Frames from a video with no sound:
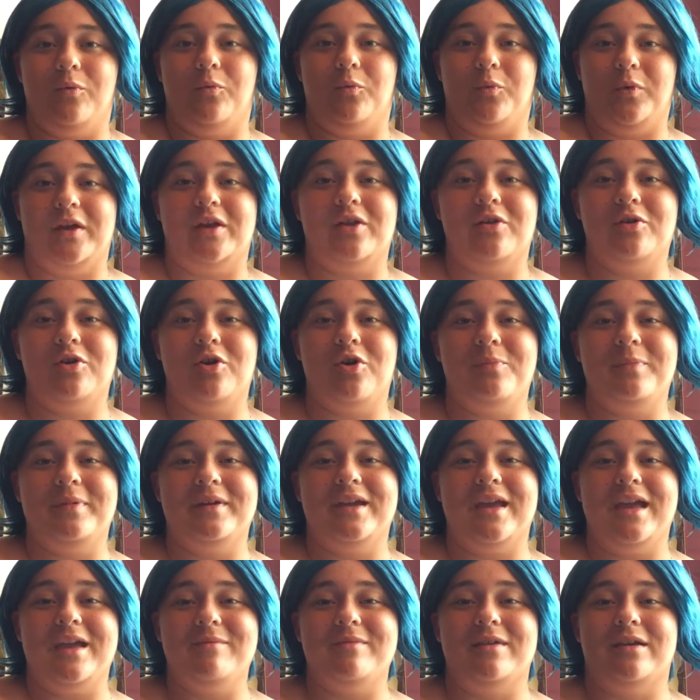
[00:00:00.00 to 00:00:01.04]
We go to Open
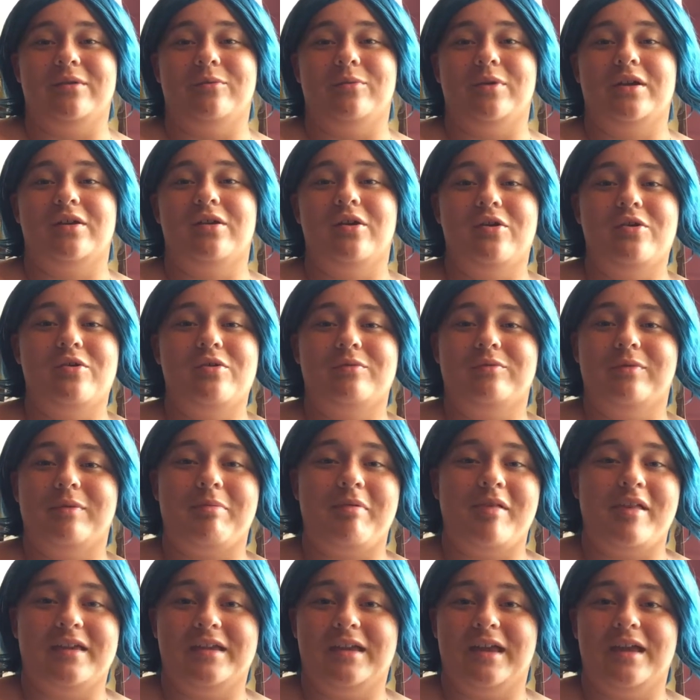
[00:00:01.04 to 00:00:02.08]
Gaming. We go and we
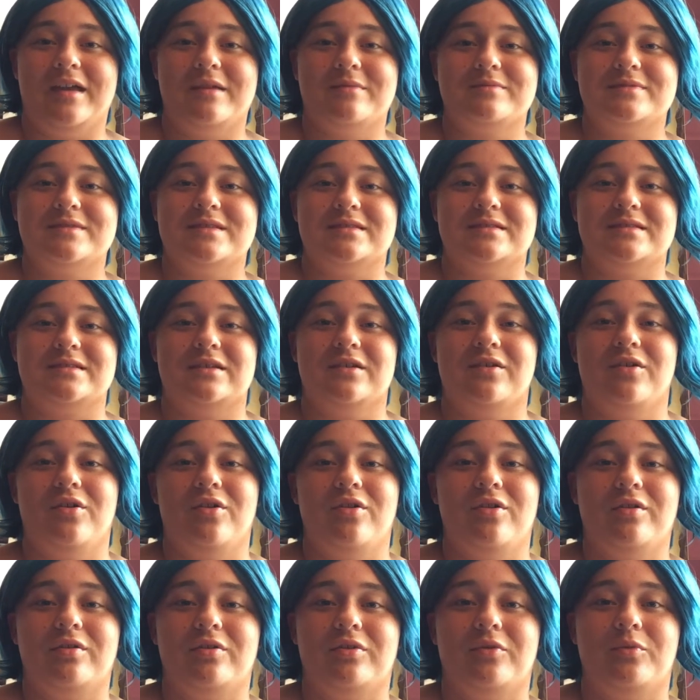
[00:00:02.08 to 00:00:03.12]
play games
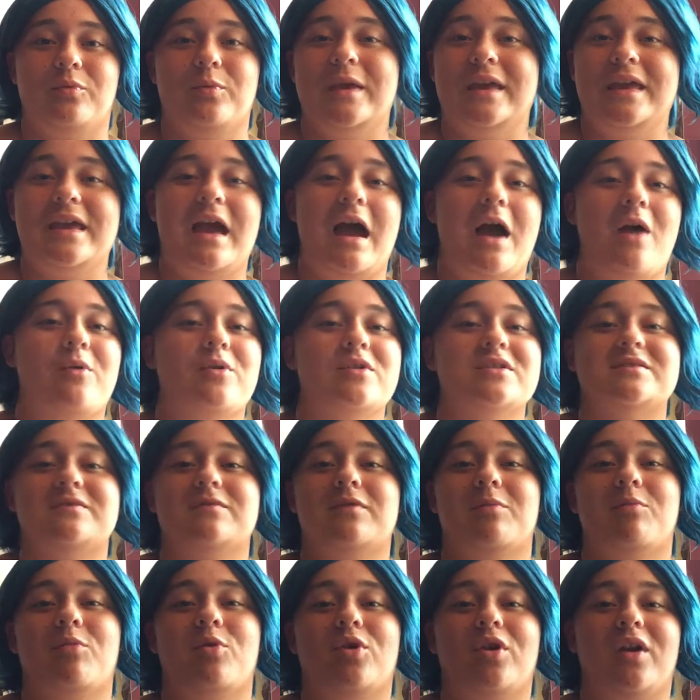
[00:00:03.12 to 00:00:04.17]
until the wee hours of
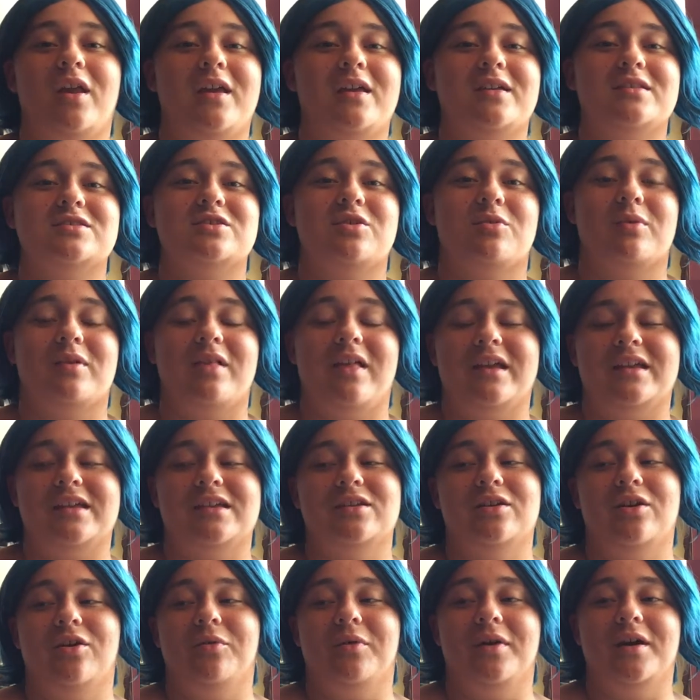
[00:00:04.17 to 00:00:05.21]
the morning, until we're like, you
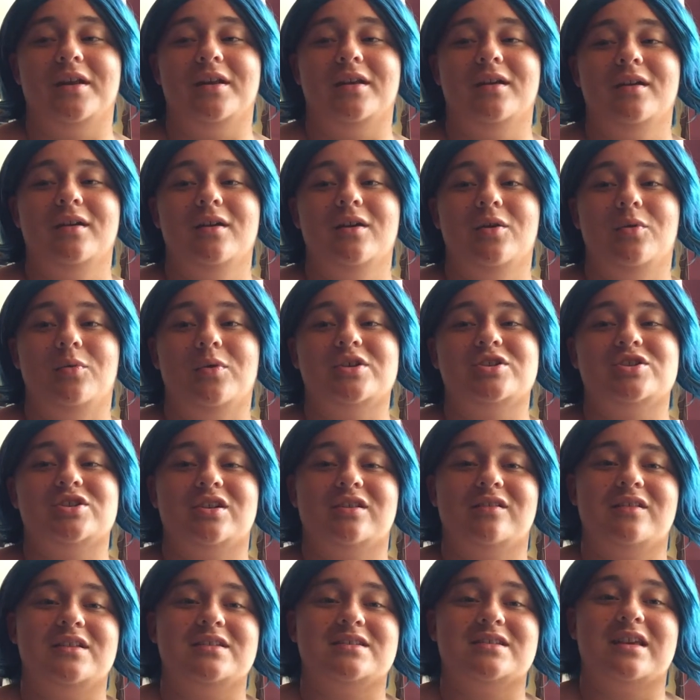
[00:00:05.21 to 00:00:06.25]
know what, we should
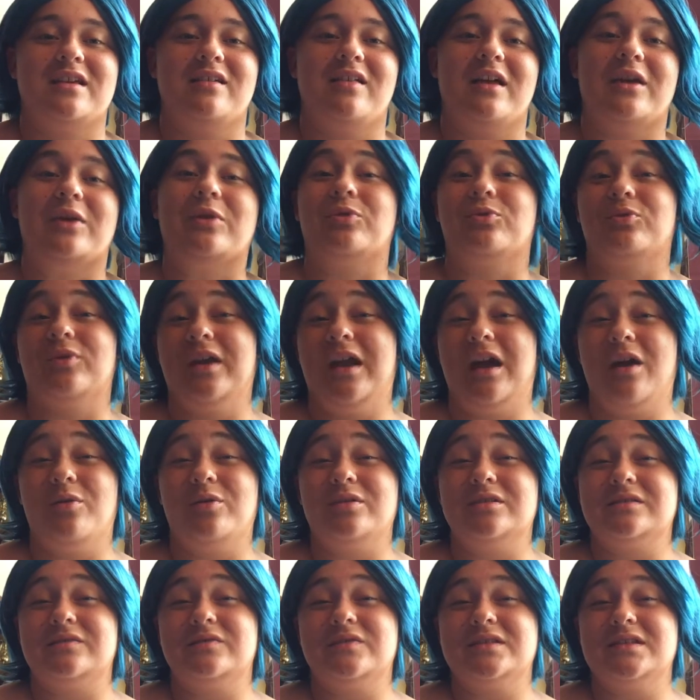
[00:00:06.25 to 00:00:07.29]
at least get like 3
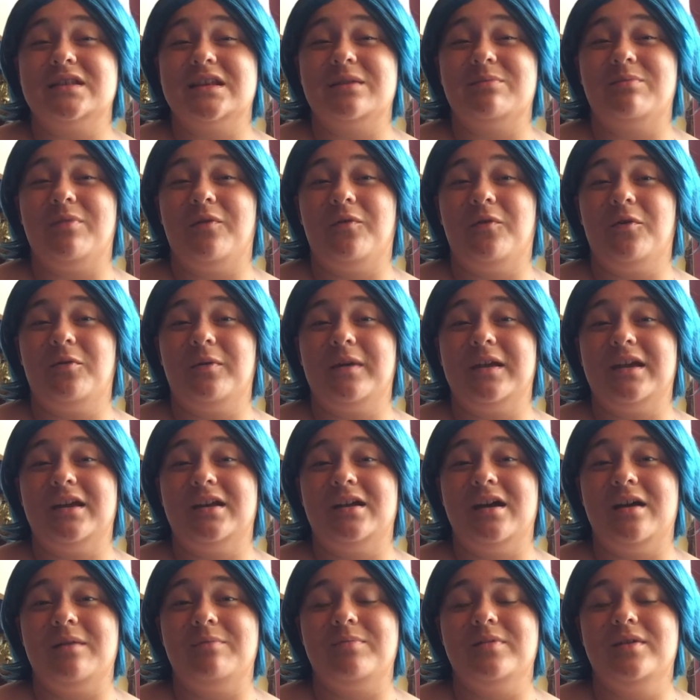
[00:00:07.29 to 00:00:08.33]
hours of sleep before we get
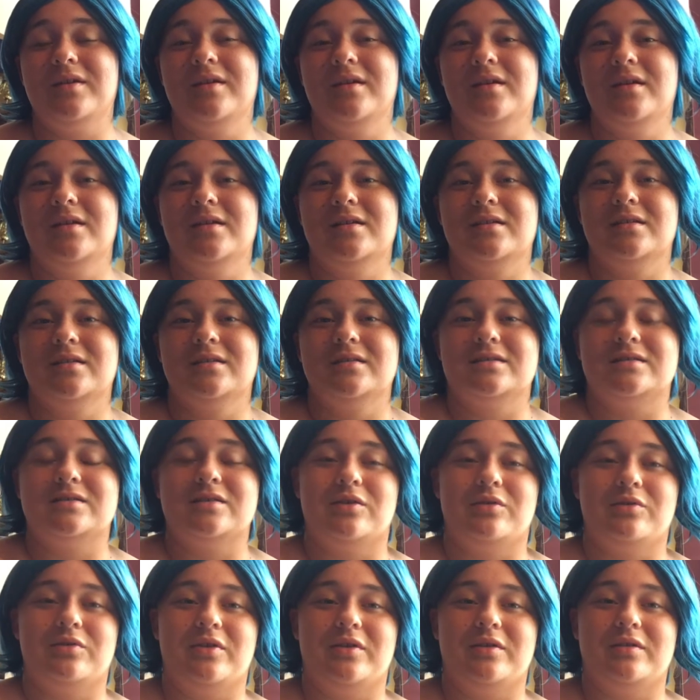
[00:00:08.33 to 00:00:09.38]
up,
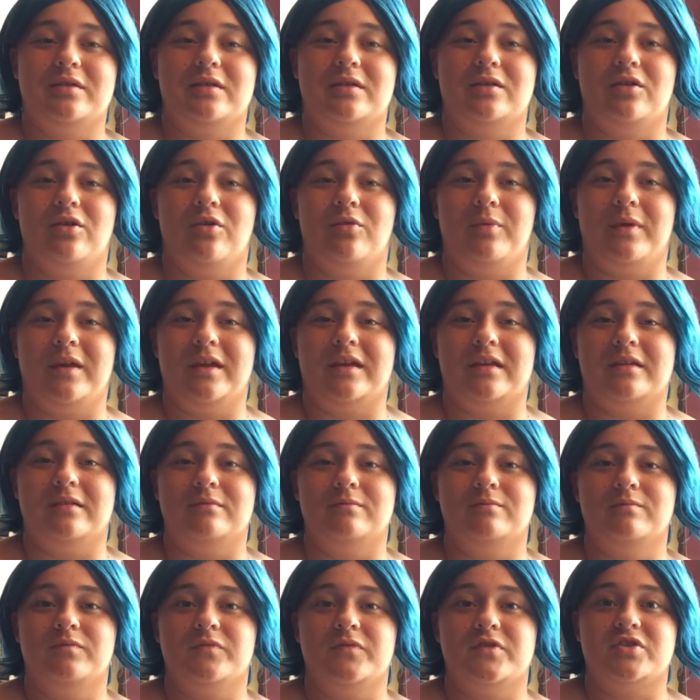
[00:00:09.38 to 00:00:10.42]
so that, we
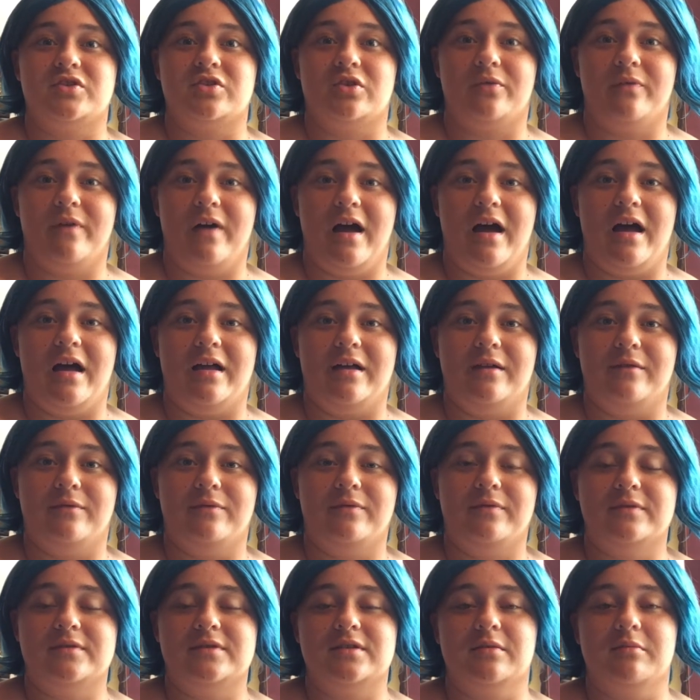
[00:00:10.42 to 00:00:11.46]
can survive
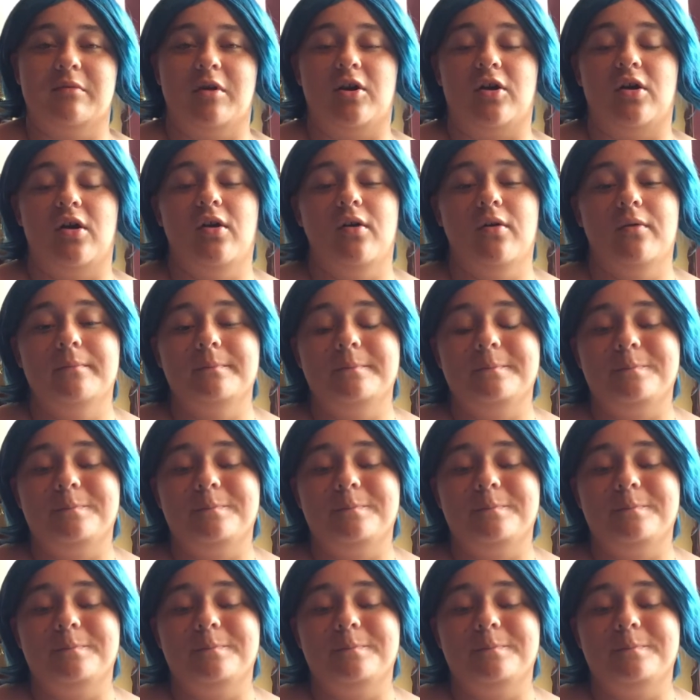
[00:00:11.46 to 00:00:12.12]
tomorrow.